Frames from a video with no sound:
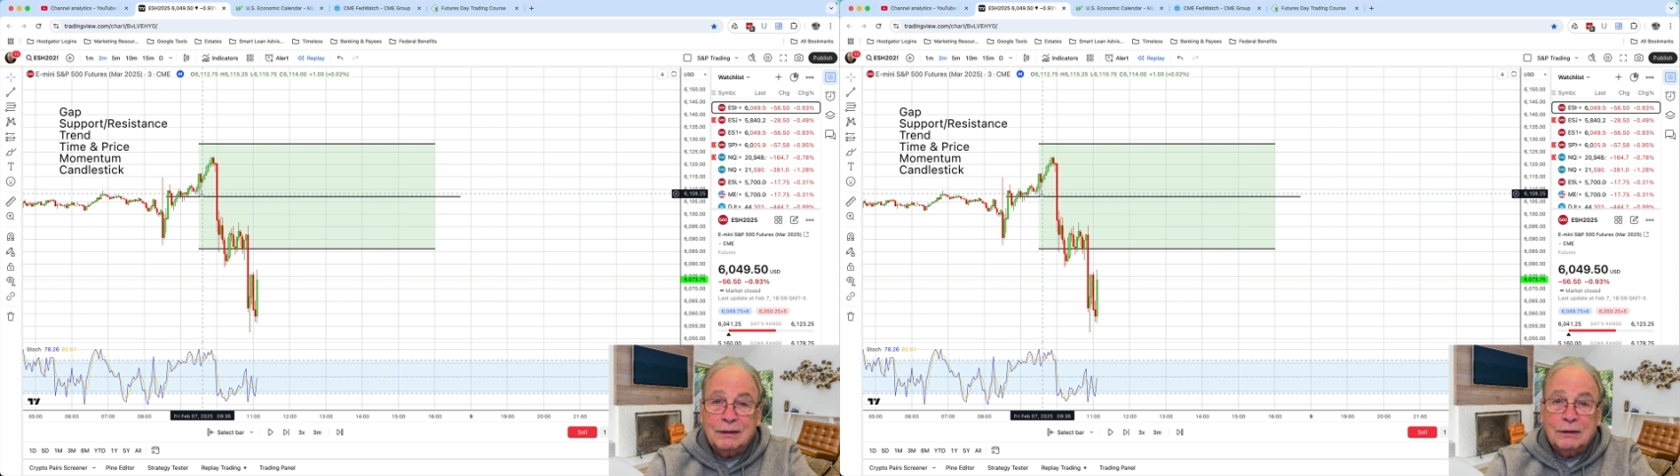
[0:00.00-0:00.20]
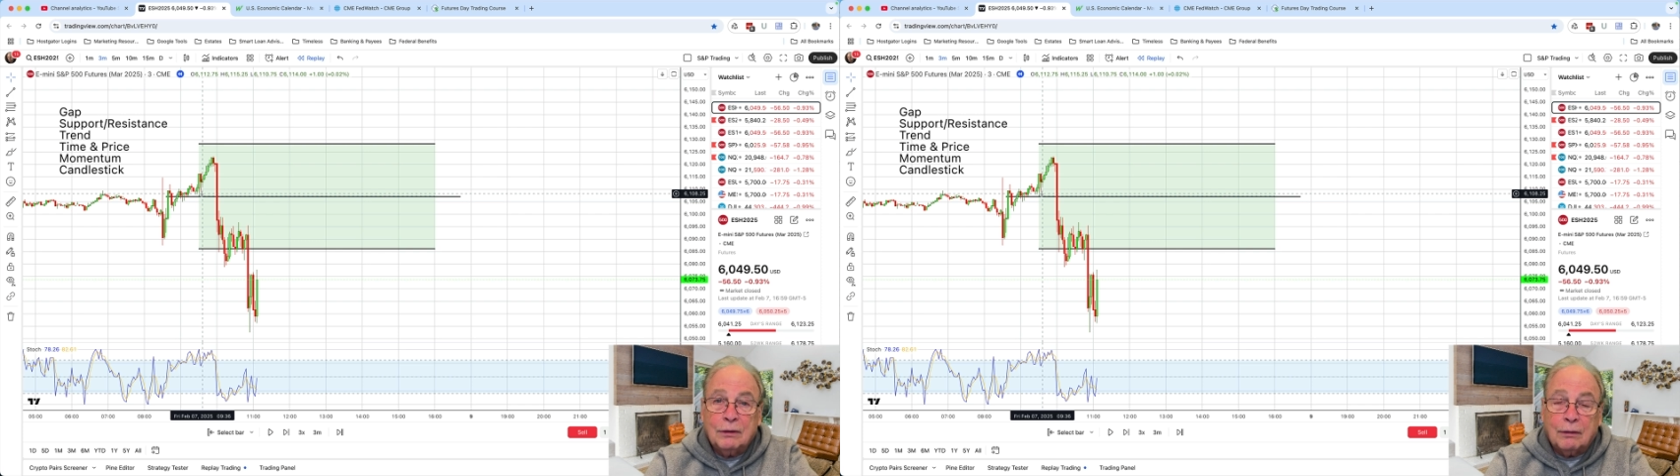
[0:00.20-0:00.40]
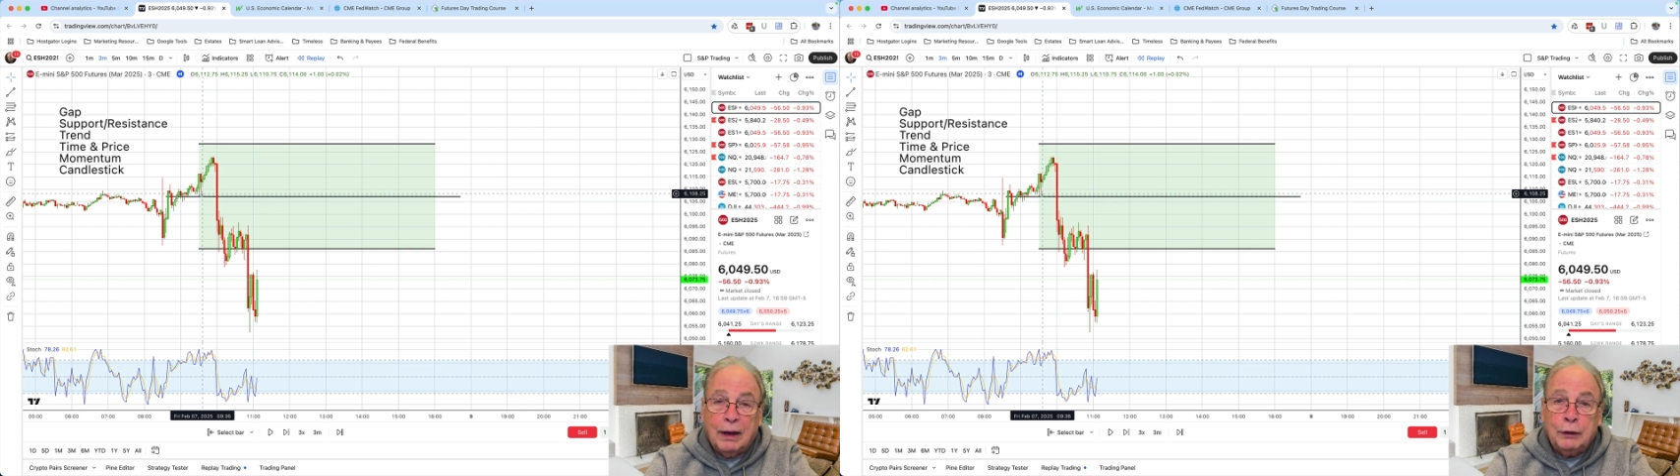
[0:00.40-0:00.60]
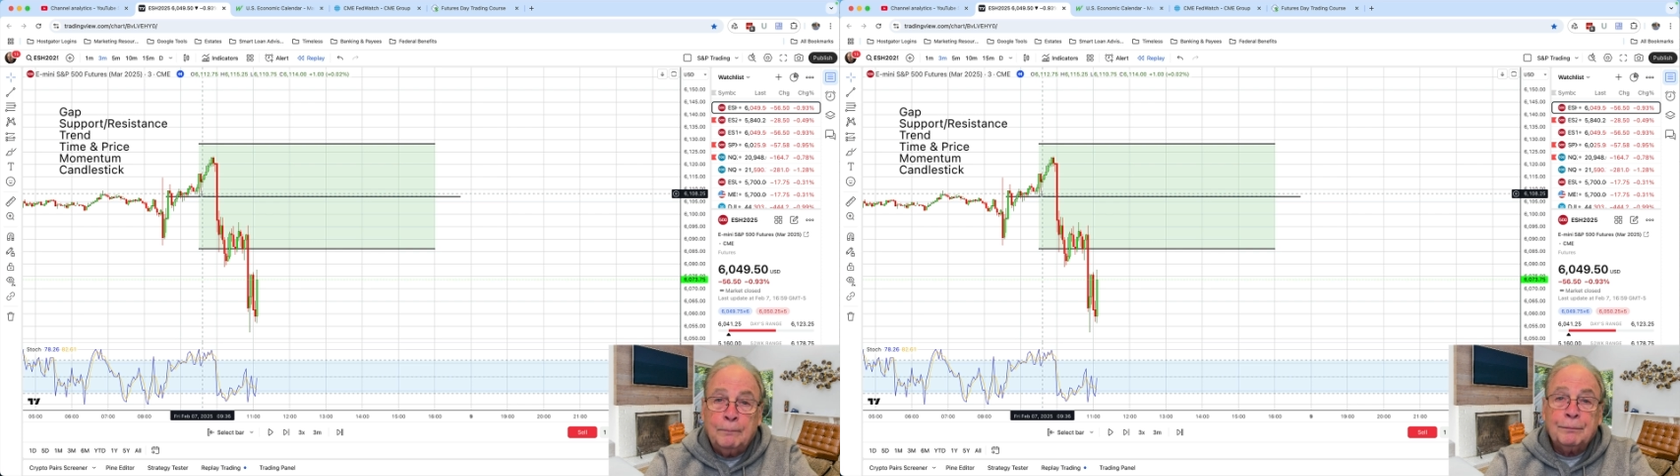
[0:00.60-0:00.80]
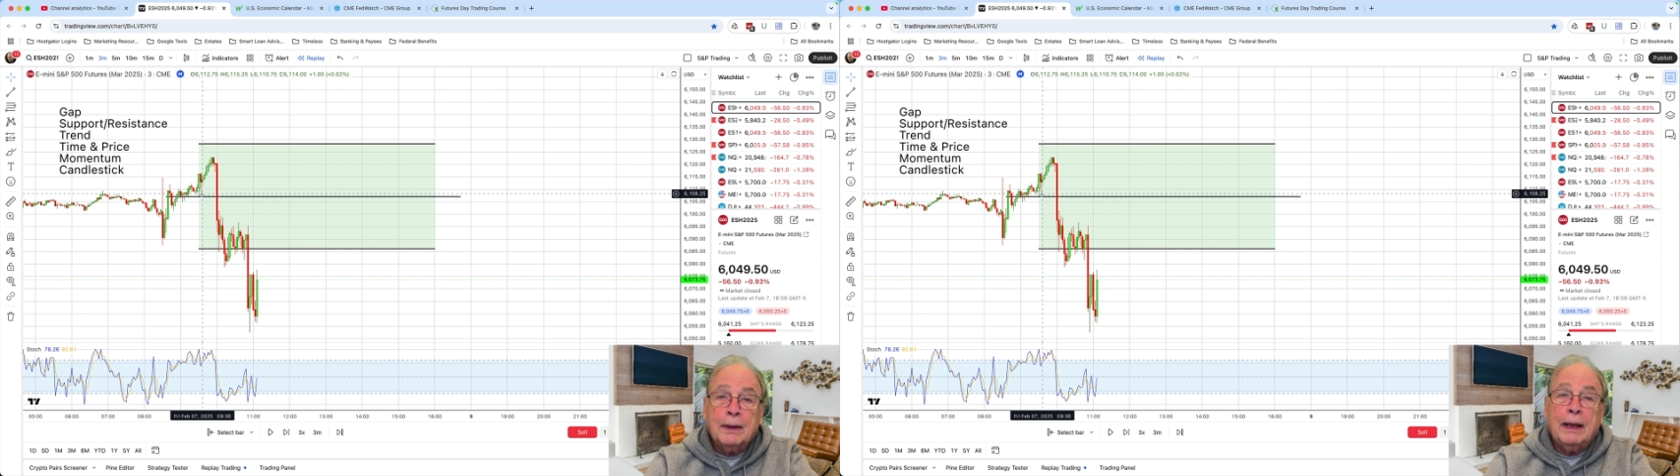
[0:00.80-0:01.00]
All right?
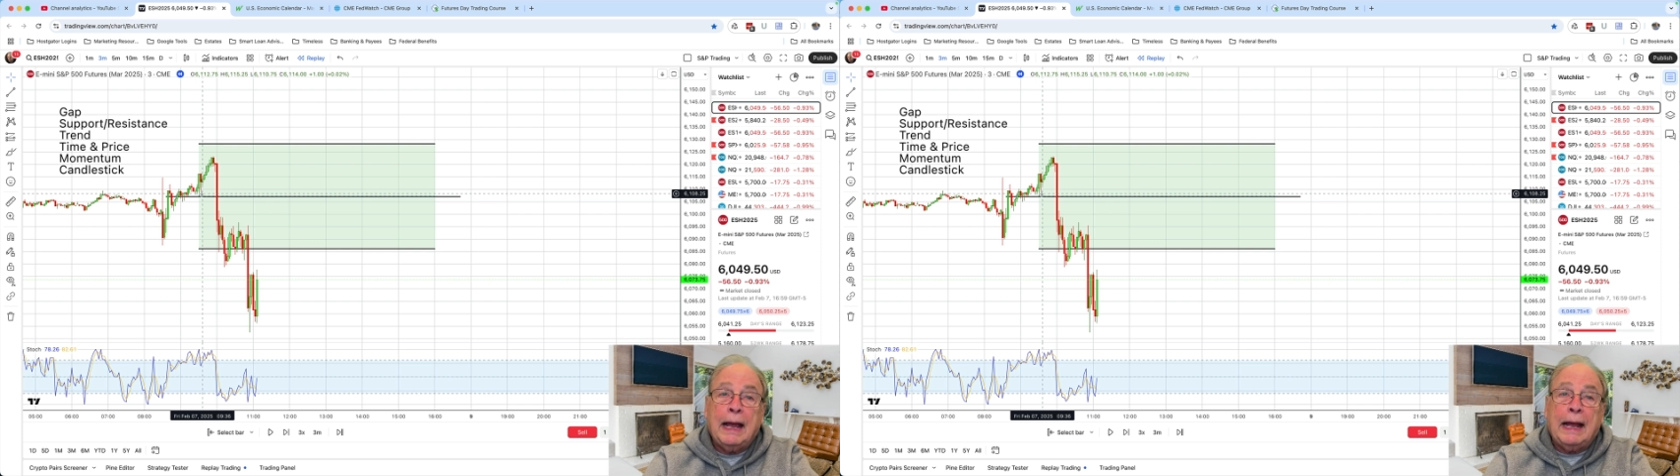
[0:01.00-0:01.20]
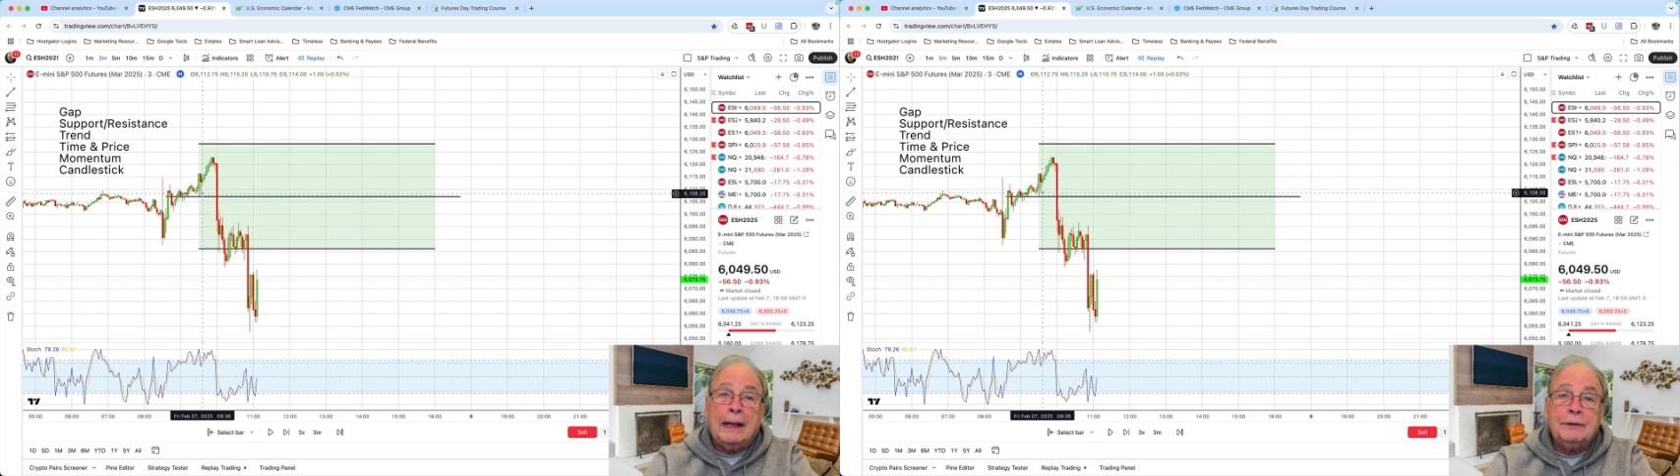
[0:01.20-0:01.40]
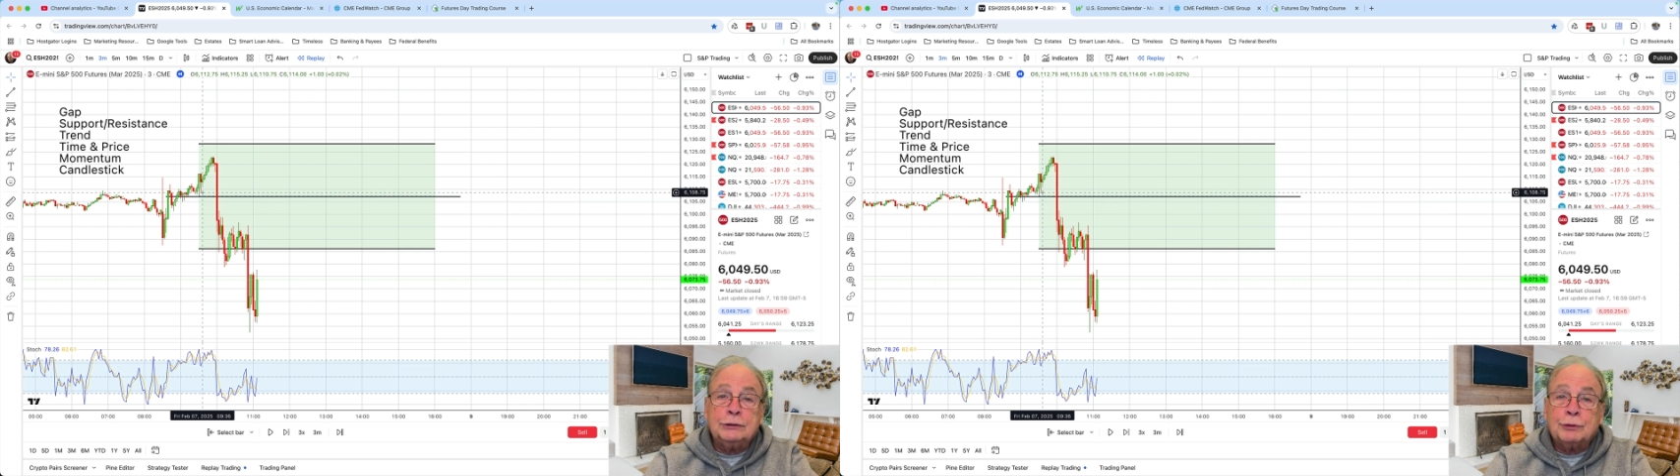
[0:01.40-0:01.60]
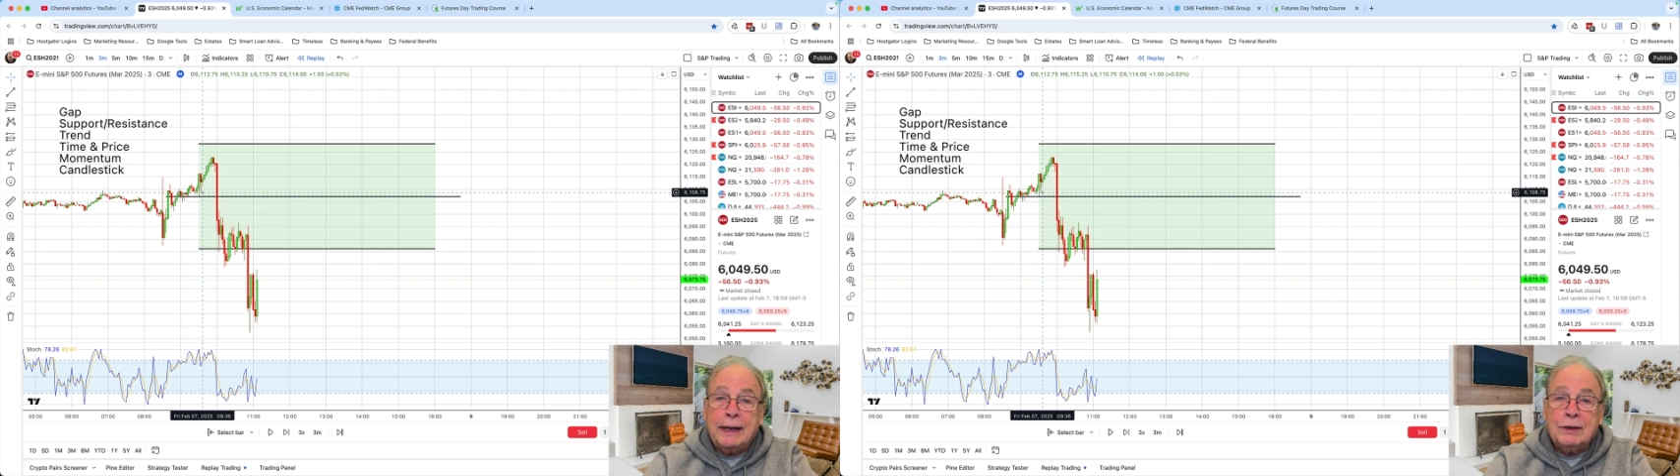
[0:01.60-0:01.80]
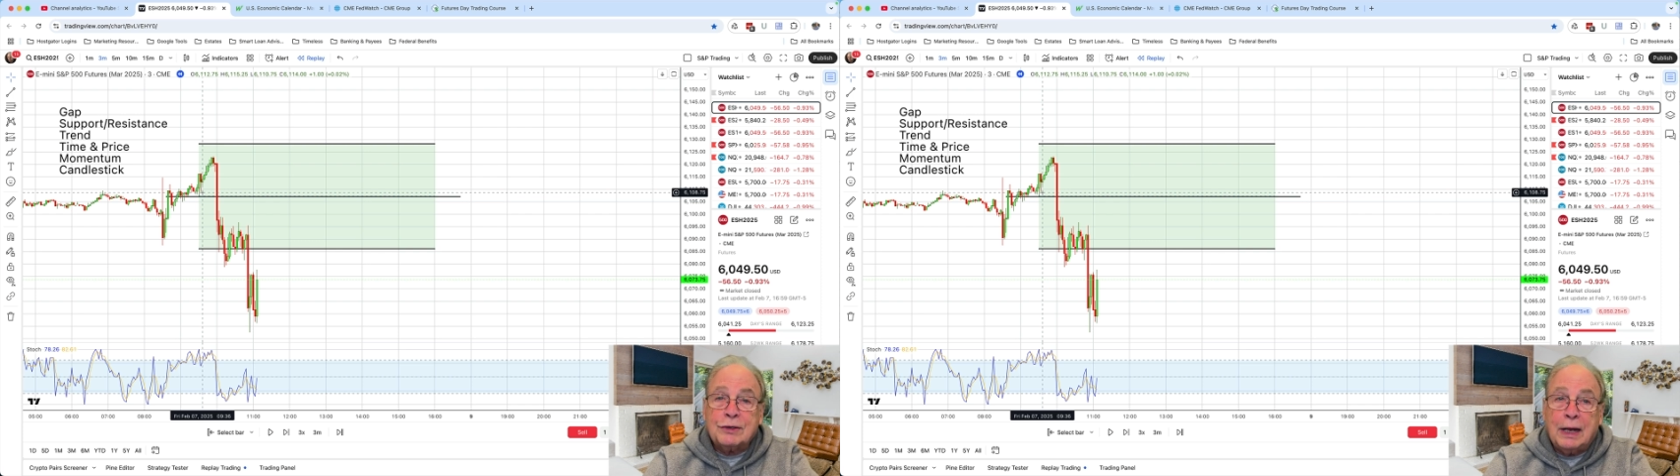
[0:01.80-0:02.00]
And the
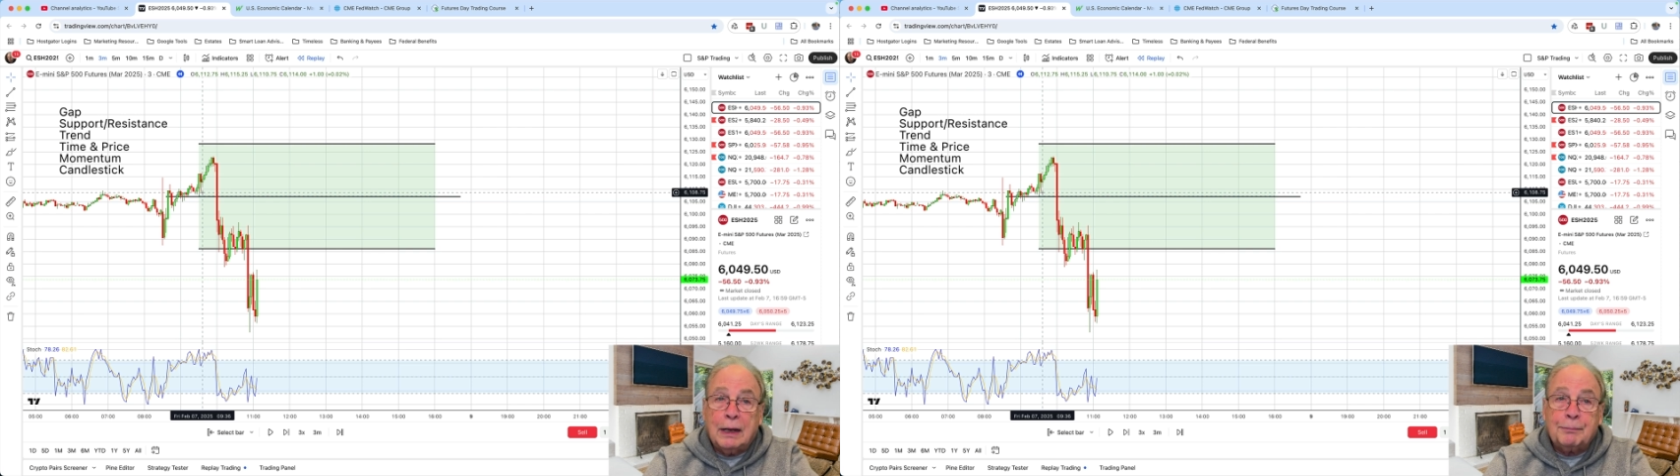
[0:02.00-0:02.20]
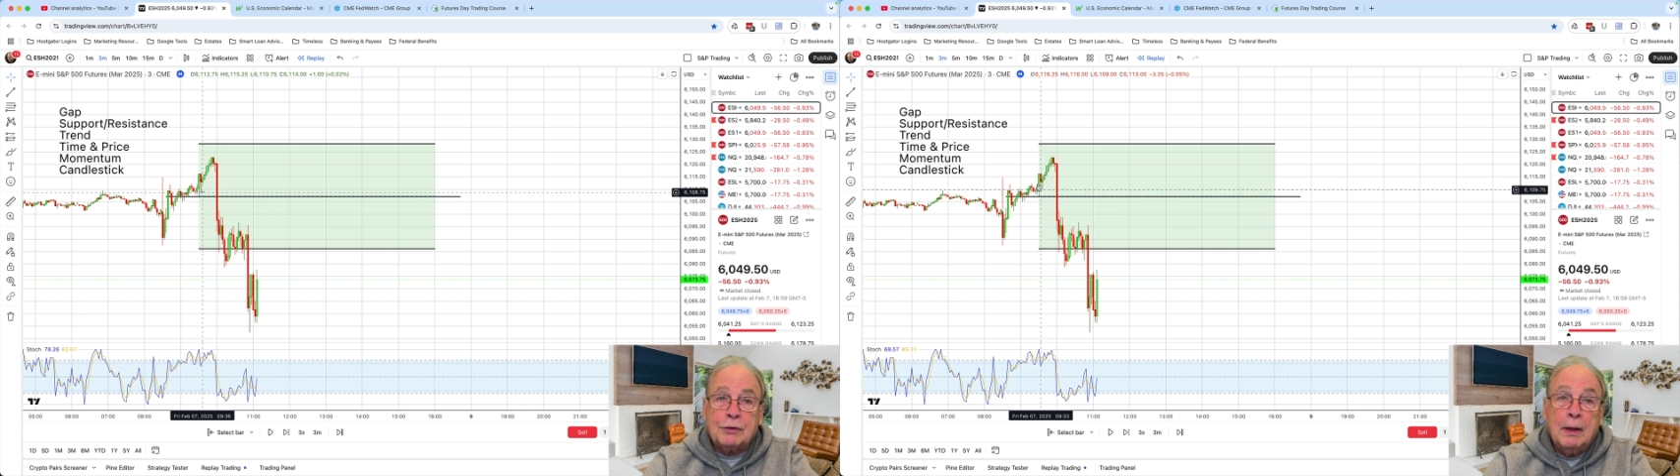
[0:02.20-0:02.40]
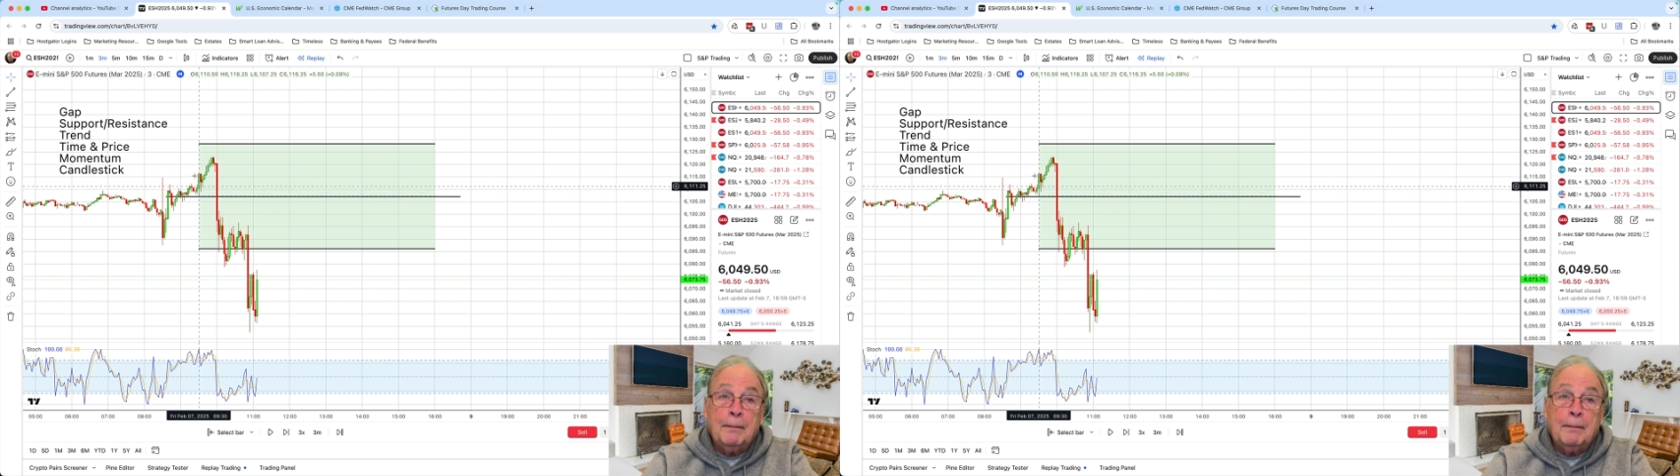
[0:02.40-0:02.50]
trade setups